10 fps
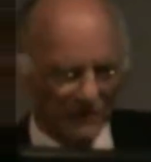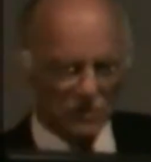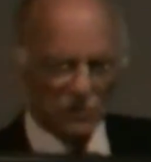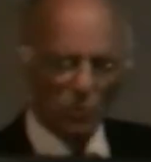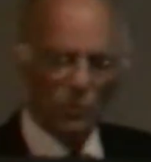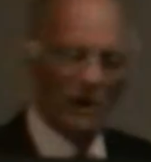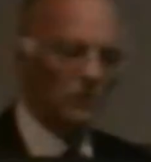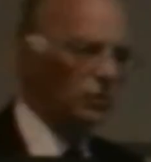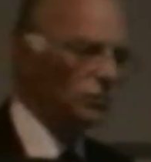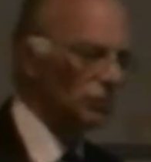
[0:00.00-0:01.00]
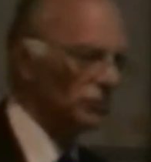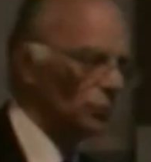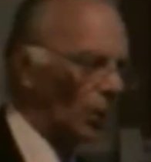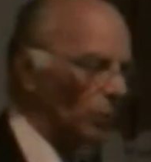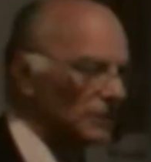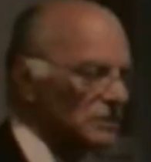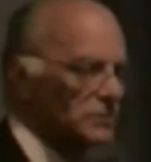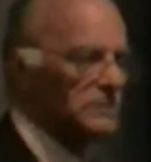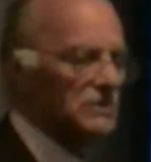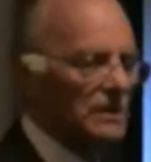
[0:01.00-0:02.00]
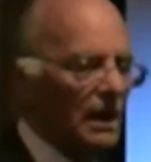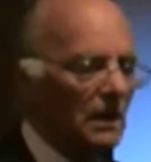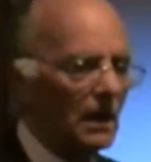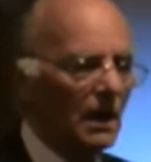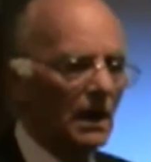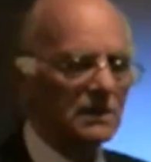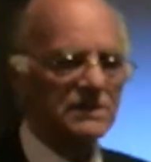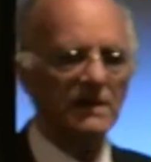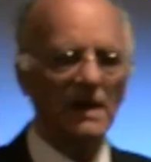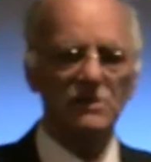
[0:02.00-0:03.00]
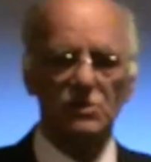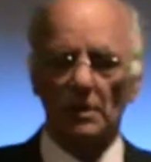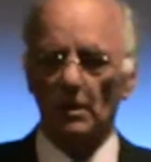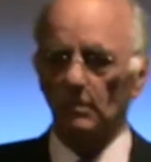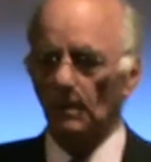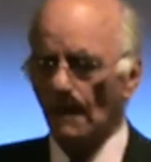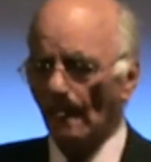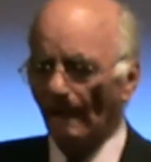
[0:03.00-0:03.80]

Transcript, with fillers: The schoolgirl who couldn't walk, this was a, young, a teenage girl